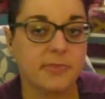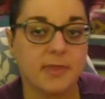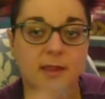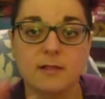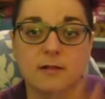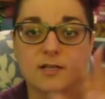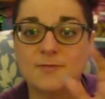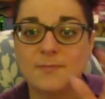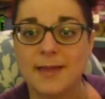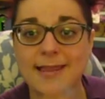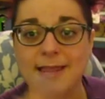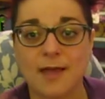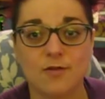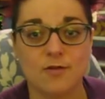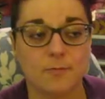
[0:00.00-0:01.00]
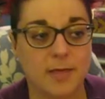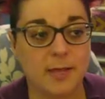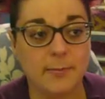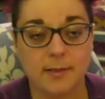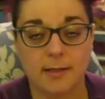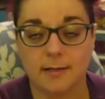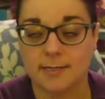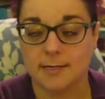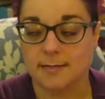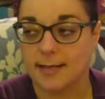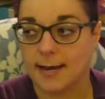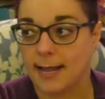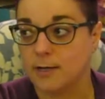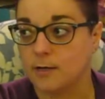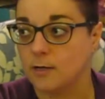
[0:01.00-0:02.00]
And there's many other people out there
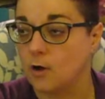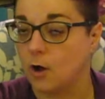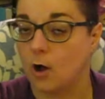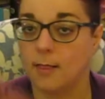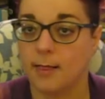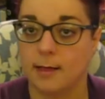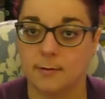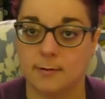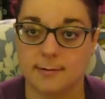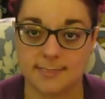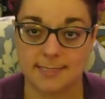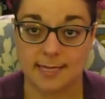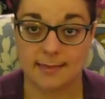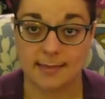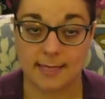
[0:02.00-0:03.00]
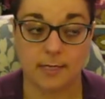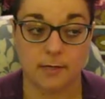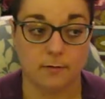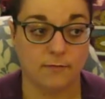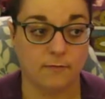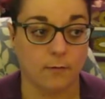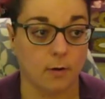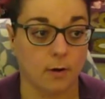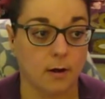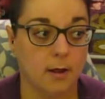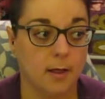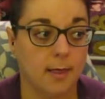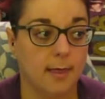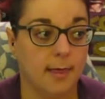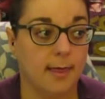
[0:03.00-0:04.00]
that I could call out and say thank you for.
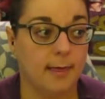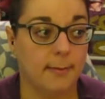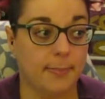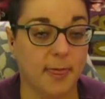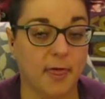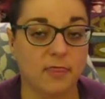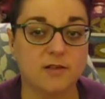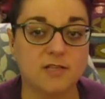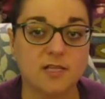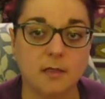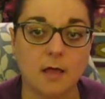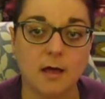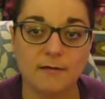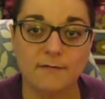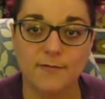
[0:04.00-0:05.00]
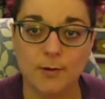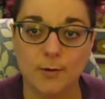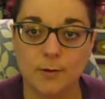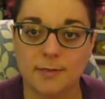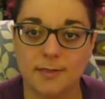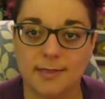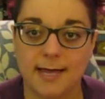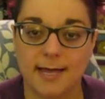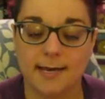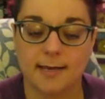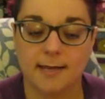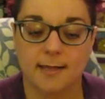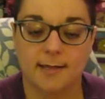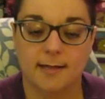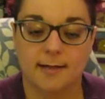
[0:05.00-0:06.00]
But there's a lot of you
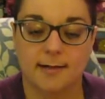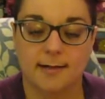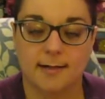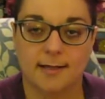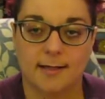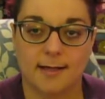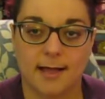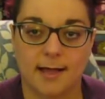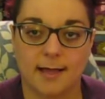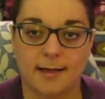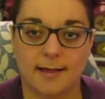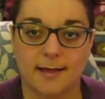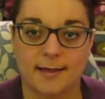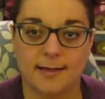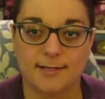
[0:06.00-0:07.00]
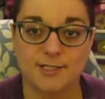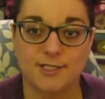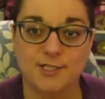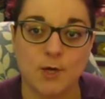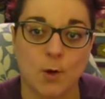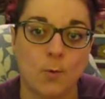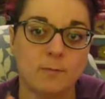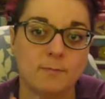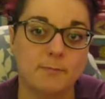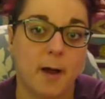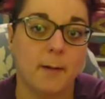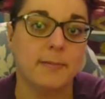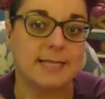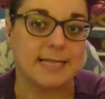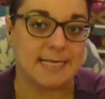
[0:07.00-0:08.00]
that don't
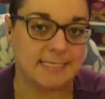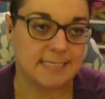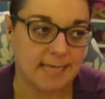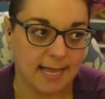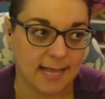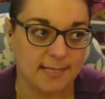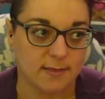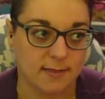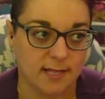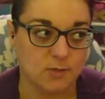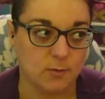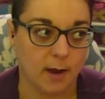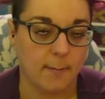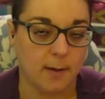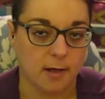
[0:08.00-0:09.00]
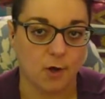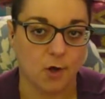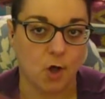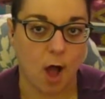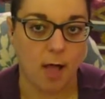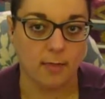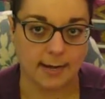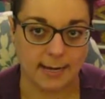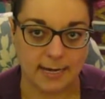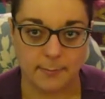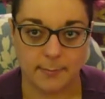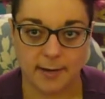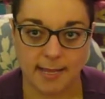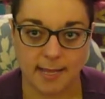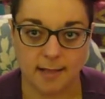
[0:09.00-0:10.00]
publicly say it, so that's why I'm not going to call it
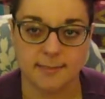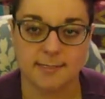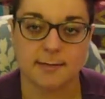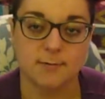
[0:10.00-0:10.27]
anybody else.